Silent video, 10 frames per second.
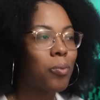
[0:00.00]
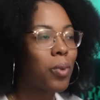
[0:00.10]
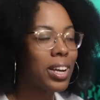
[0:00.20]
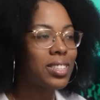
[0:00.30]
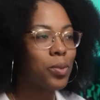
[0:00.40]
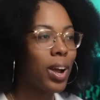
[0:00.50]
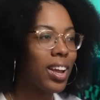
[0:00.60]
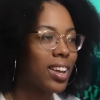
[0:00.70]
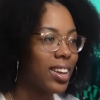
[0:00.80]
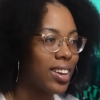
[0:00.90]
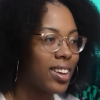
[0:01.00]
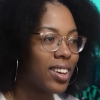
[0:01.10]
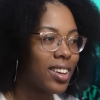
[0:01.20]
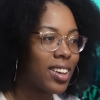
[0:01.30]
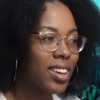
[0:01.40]
what? Why?
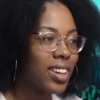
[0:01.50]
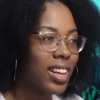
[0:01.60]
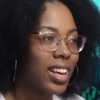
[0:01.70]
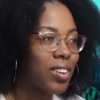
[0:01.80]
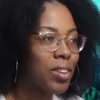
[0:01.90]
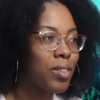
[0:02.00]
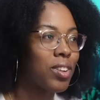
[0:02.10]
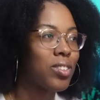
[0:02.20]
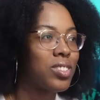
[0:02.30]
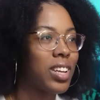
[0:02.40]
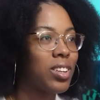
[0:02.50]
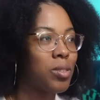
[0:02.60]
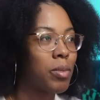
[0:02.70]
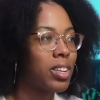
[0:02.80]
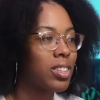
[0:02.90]
Like, I don't even understand
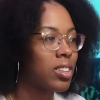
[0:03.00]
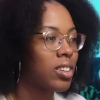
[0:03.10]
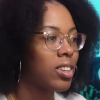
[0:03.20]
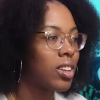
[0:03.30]
your mind.